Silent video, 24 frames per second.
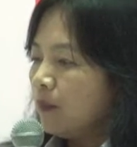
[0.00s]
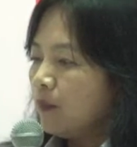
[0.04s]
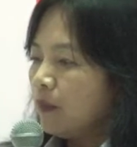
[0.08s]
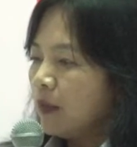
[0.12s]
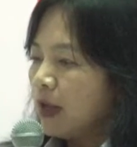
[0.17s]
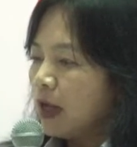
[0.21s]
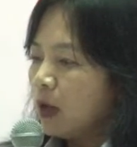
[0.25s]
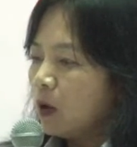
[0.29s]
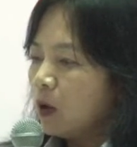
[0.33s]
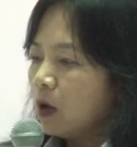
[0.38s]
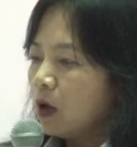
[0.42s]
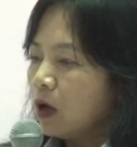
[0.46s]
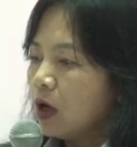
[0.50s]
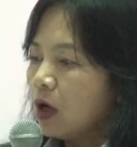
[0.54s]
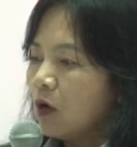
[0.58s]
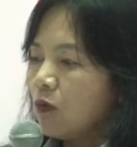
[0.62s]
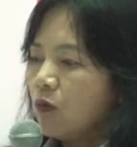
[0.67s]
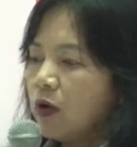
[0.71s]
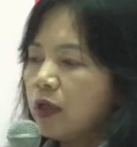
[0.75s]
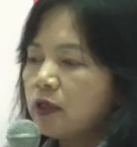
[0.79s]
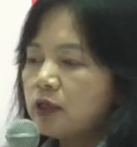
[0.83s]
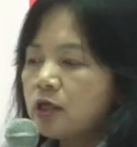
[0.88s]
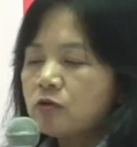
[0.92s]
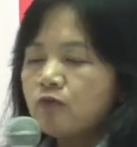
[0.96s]
Now,
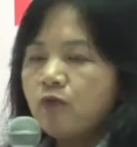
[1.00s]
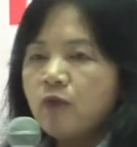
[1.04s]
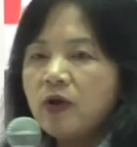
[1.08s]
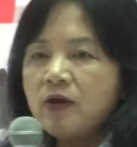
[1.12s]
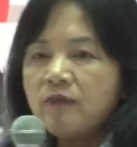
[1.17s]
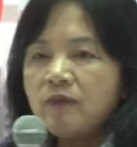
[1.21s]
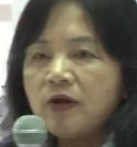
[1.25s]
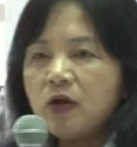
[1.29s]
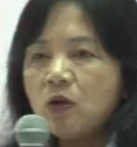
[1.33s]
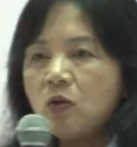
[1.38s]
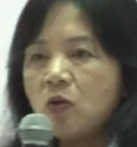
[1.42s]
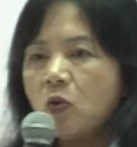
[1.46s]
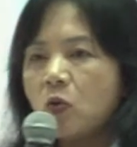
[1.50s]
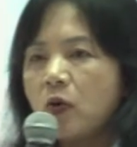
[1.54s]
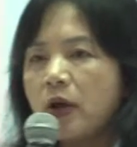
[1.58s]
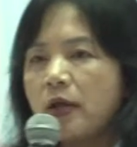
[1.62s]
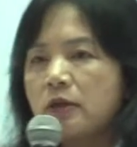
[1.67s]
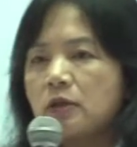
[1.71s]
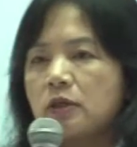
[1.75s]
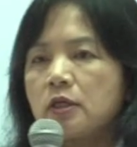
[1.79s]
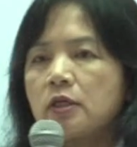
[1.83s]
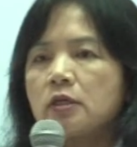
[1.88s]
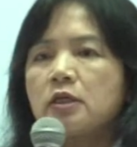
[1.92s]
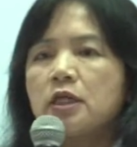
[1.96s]
we just briefly look
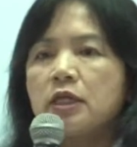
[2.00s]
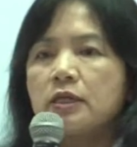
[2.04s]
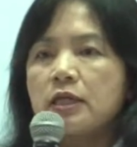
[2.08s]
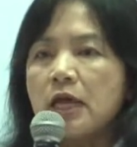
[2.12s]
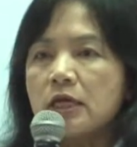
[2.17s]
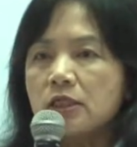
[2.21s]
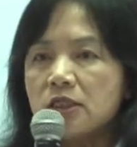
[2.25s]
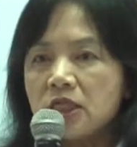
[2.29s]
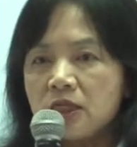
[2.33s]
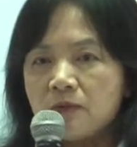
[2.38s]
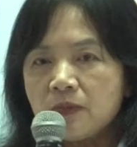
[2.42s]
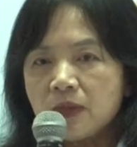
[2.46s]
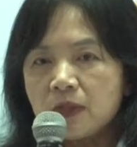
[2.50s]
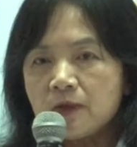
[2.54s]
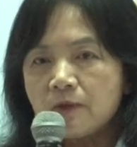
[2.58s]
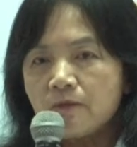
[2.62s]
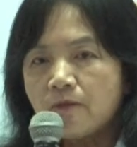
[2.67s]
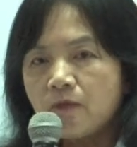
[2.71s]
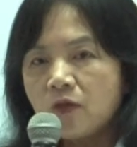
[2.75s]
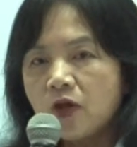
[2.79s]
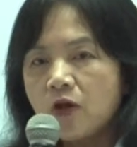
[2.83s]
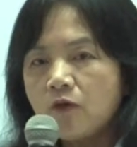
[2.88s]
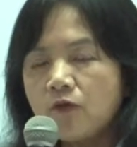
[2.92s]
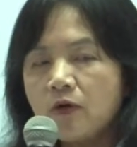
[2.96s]
at the detection limit
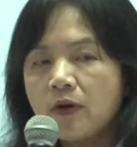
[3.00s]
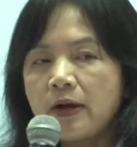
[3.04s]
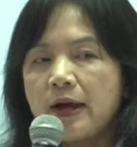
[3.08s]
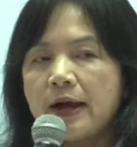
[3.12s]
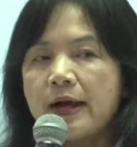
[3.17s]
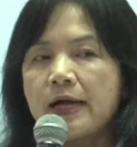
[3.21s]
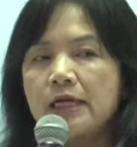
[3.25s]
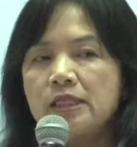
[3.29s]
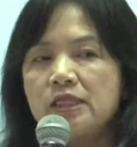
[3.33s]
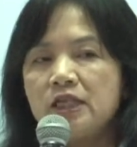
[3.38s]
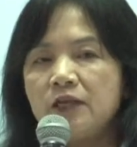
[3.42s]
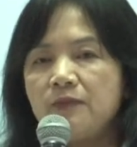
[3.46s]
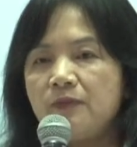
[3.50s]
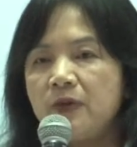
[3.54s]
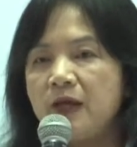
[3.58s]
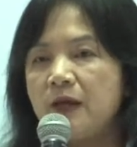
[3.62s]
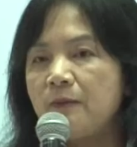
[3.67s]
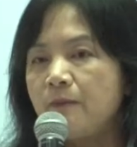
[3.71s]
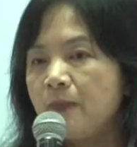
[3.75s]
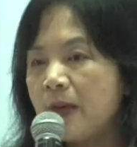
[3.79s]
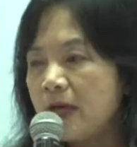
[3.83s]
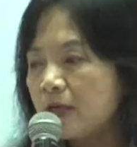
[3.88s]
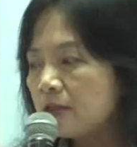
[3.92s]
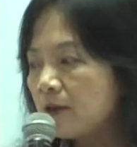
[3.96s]
for
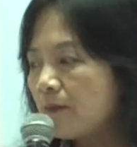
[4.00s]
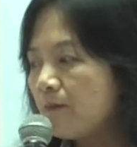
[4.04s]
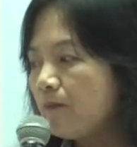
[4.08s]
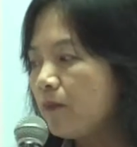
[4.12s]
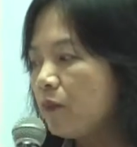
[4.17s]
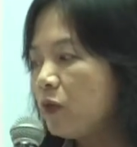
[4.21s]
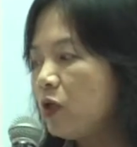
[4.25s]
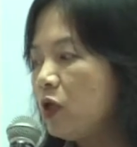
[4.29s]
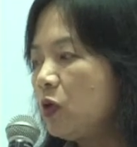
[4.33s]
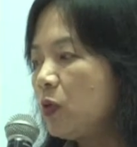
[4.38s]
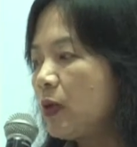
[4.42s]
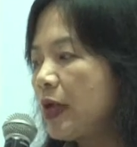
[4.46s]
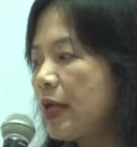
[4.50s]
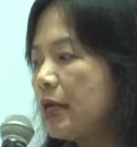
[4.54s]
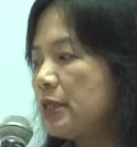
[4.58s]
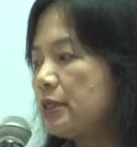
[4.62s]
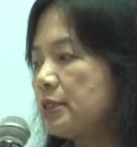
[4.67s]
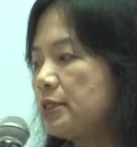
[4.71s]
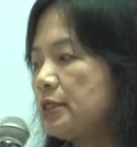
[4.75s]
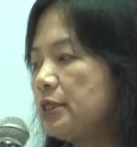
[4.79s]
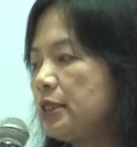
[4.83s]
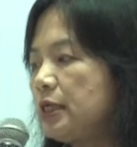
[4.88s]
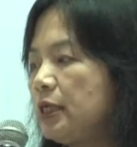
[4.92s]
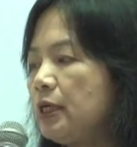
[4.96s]
ICP-MS. You can
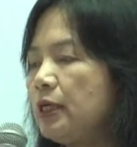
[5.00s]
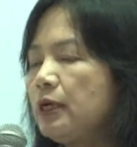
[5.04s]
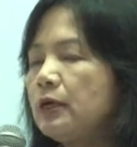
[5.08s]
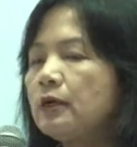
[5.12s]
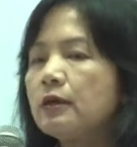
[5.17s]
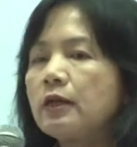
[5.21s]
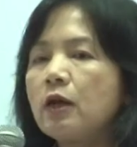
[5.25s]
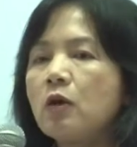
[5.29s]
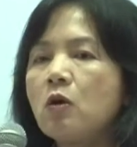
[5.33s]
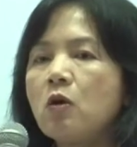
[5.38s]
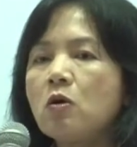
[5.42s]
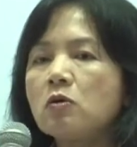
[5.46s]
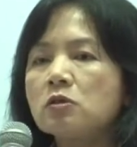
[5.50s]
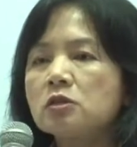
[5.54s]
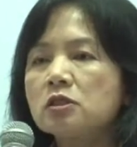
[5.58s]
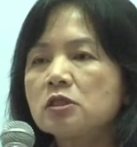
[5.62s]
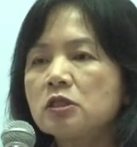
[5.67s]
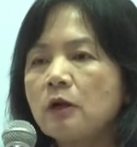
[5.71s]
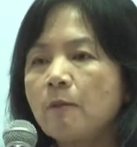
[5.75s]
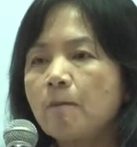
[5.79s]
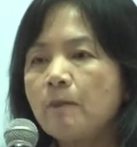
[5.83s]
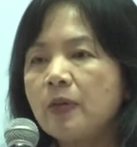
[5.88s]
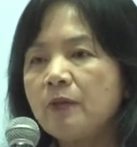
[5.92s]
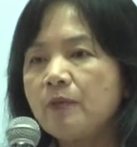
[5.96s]
see they all
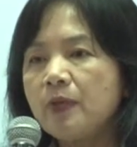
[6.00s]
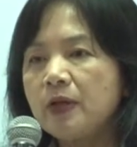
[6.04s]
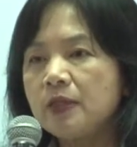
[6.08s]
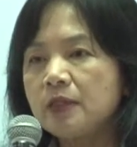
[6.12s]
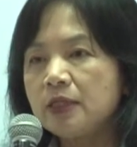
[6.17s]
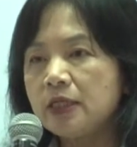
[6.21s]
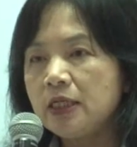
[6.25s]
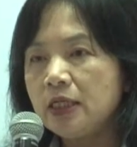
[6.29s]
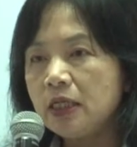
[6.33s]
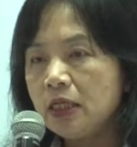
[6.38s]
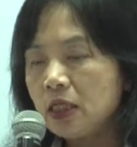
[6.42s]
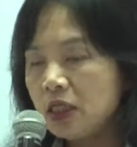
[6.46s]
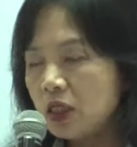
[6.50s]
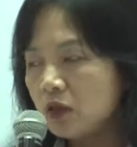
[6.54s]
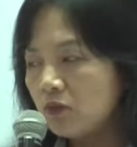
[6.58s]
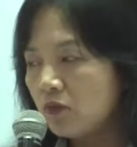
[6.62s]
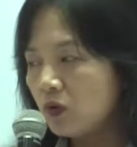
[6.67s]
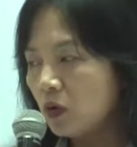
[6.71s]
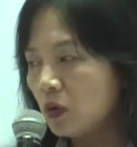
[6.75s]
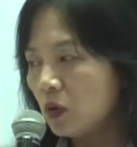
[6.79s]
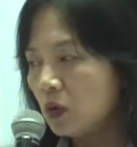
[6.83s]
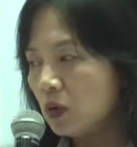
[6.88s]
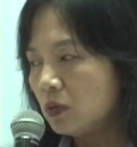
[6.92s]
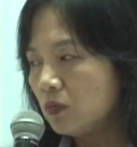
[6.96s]
sub-ppt
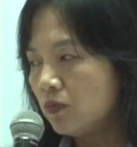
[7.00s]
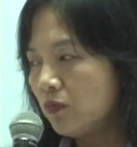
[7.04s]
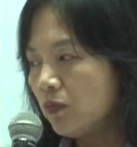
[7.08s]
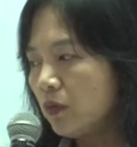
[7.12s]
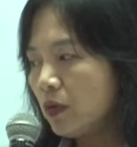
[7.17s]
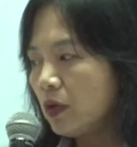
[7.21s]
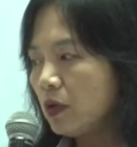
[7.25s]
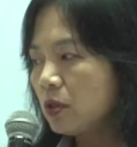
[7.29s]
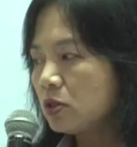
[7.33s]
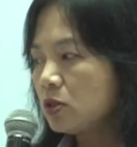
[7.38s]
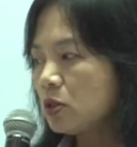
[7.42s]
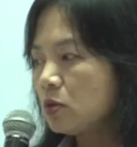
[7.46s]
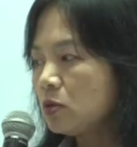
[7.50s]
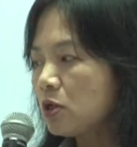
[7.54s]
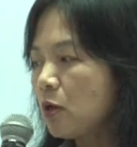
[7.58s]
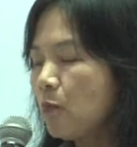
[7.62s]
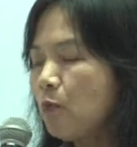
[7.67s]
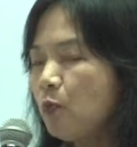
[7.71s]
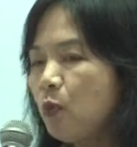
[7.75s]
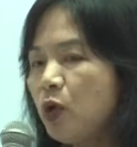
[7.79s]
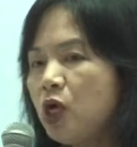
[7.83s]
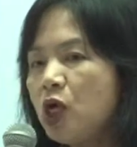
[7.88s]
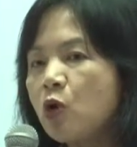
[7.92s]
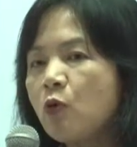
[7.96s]
level. So
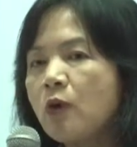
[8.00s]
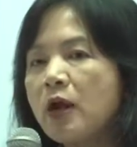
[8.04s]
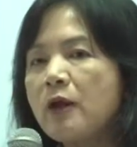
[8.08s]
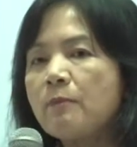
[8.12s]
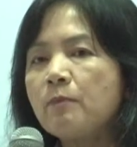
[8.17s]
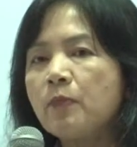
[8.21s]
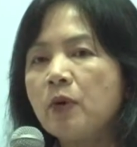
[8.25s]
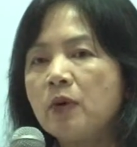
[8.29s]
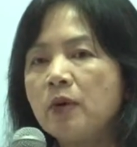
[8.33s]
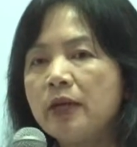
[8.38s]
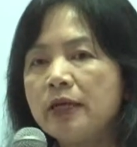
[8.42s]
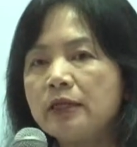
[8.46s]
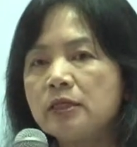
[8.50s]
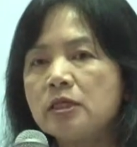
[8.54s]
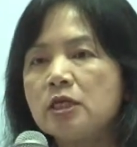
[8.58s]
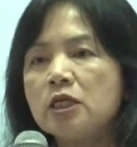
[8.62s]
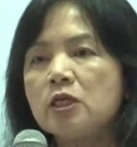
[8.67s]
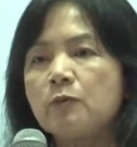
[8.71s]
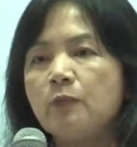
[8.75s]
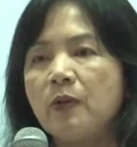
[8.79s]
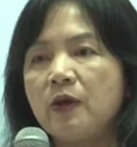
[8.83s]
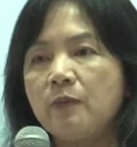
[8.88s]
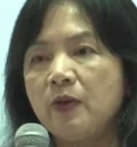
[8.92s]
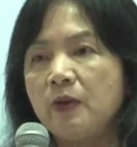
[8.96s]
the milligram per liter
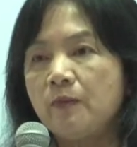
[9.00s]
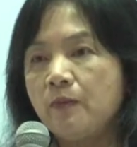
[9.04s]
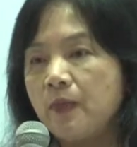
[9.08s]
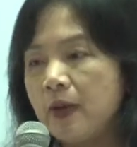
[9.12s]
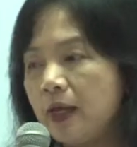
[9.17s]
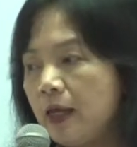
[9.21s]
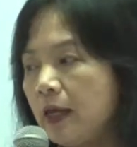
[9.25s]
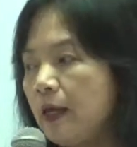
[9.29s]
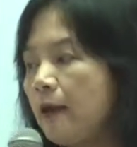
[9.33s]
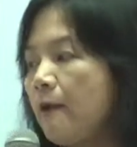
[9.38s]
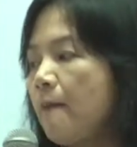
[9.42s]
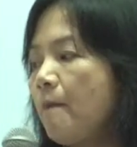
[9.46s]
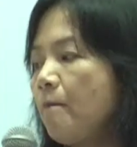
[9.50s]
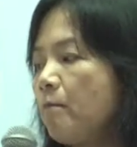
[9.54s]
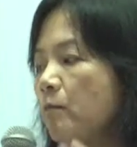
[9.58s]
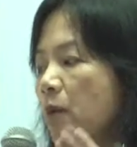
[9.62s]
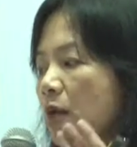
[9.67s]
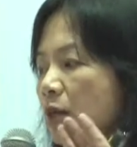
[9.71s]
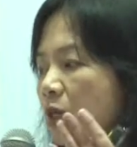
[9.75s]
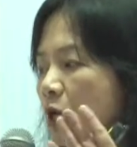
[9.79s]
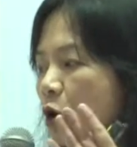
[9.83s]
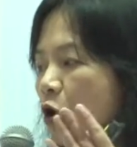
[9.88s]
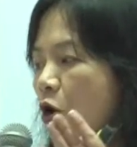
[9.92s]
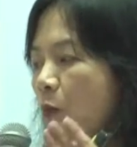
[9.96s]
is ppb,
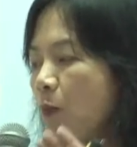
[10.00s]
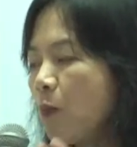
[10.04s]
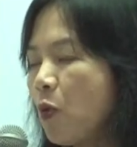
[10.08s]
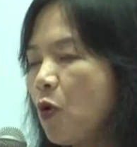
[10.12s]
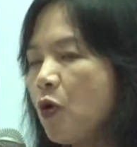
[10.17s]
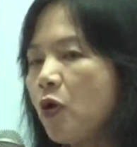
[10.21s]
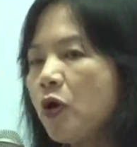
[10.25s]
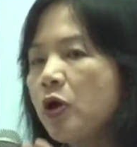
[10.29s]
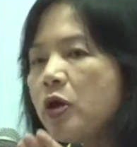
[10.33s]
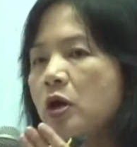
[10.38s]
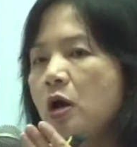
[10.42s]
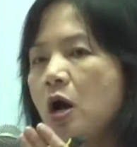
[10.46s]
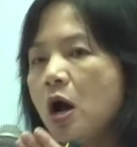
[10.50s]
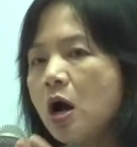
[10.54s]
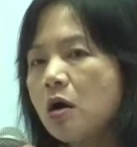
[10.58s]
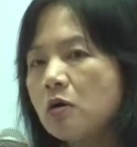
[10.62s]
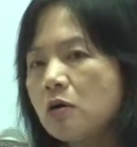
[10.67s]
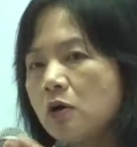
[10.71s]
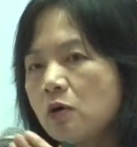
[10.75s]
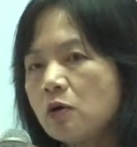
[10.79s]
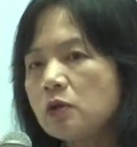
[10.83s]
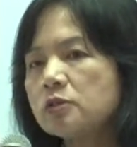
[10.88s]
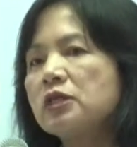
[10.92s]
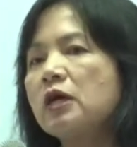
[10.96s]
but they all
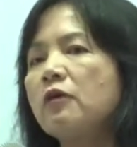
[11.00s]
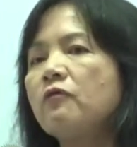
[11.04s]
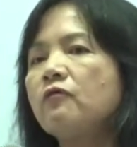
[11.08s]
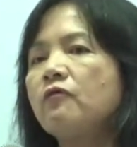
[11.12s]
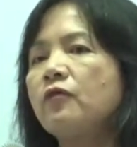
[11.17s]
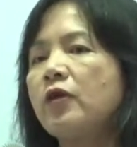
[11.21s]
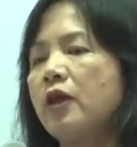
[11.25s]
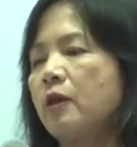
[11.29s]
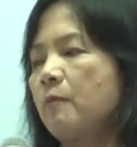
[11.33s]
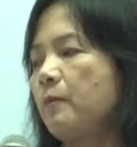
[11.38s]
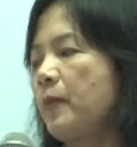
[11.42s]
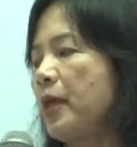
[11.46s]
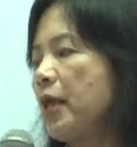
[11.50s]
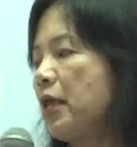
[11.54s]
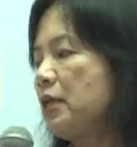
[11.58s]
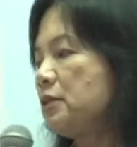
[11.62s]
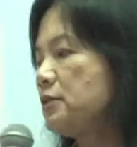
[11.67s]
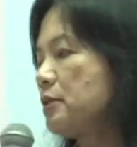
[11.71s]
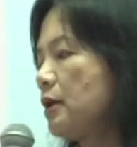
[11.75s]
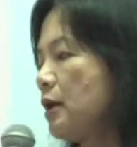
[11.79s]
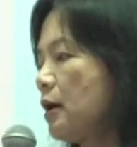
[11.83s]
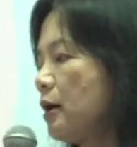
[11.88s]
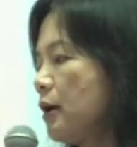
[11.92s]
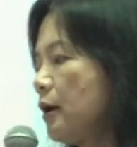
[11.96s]
0.00 something,
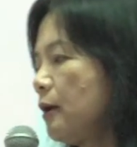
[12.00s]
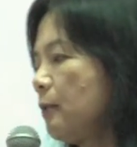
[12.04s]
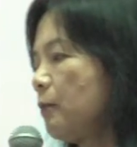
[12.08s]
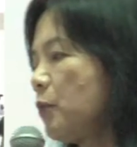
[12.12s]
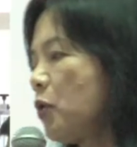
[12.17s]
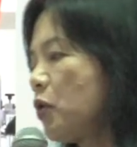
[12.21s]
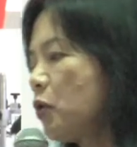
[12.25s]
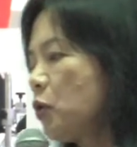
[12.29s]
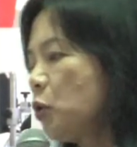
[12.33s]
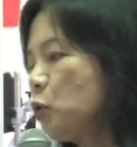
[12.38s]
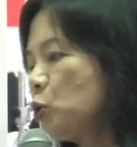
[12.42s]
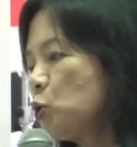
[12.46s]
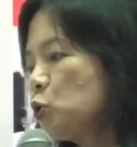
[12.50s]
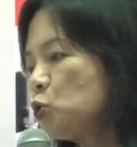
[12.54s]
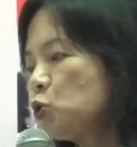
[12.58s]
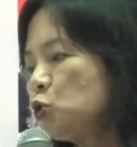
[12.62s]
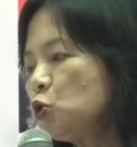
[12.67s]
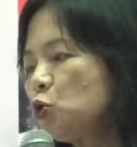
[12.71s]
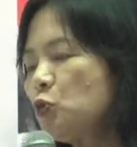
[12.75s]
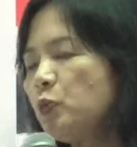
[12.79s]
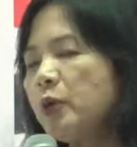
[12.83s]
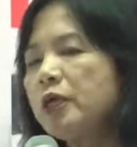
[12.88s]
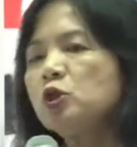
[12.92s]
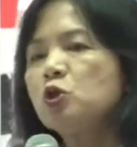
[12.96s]
means like
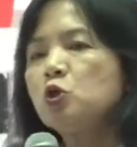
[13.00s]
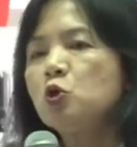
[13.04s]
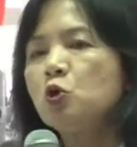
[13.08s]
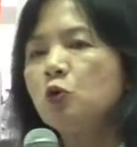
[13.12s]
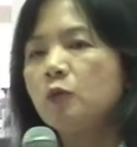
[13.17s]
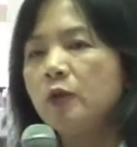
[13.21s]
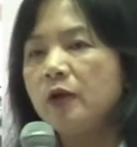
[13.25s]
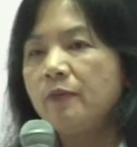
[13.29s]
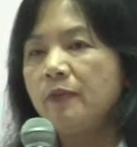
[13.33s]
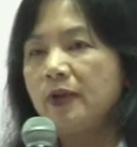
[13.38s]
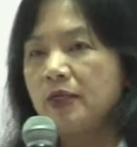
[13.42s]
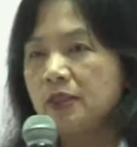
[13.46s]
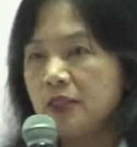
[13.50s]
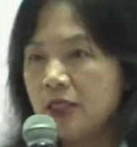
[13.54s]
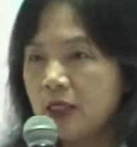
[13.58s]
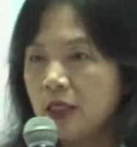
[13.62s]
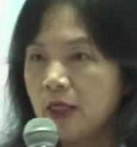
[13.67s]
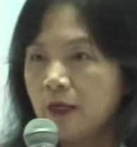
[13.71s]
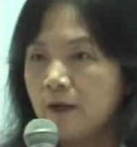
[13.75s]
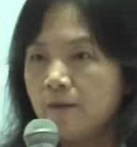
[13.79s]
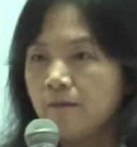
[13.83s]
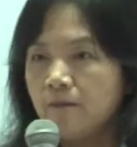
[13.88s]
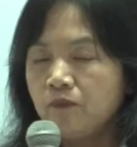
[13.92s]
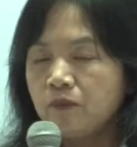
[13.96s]
0.02 means 2
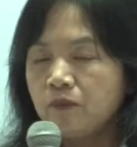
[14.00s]
ppt.